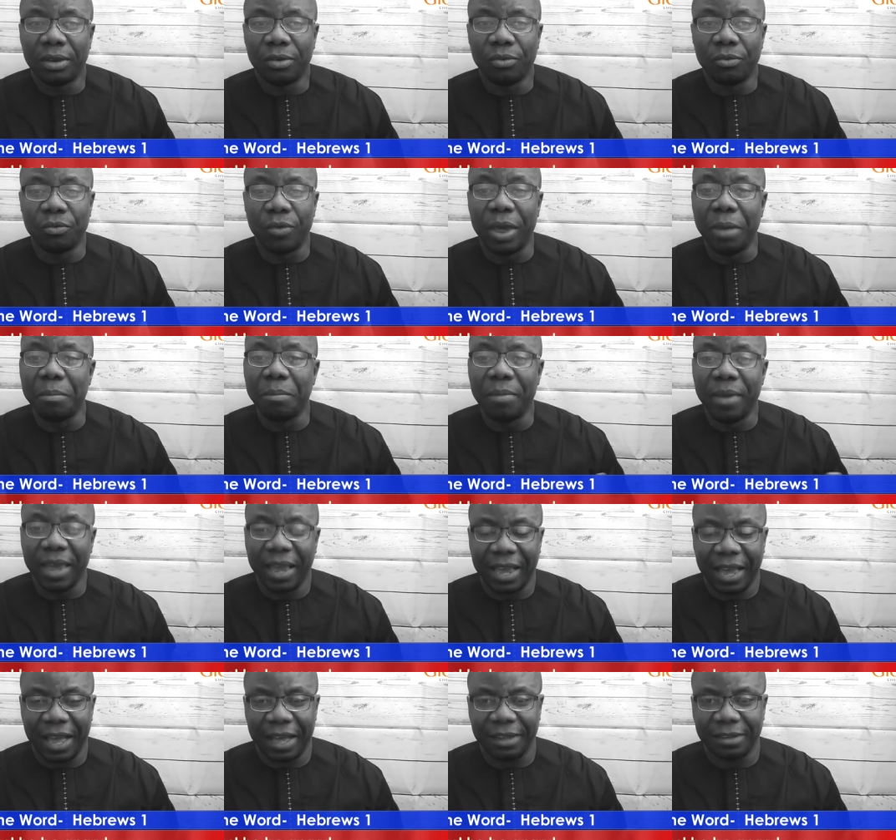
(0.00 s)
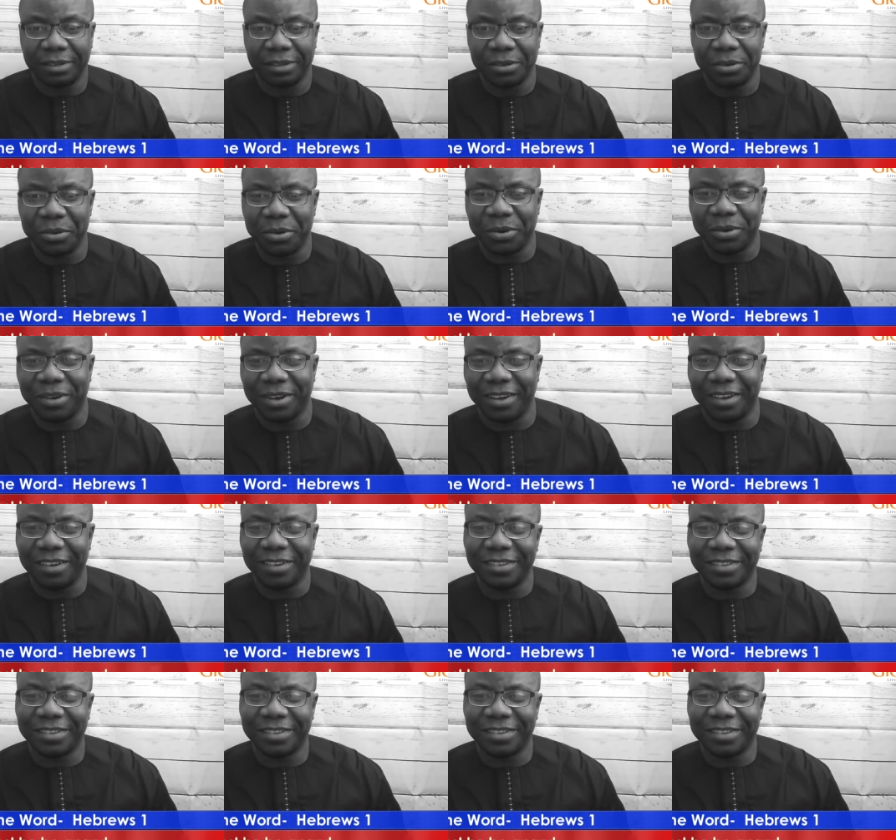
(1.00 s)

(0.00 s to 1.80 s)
rainmakers, you know.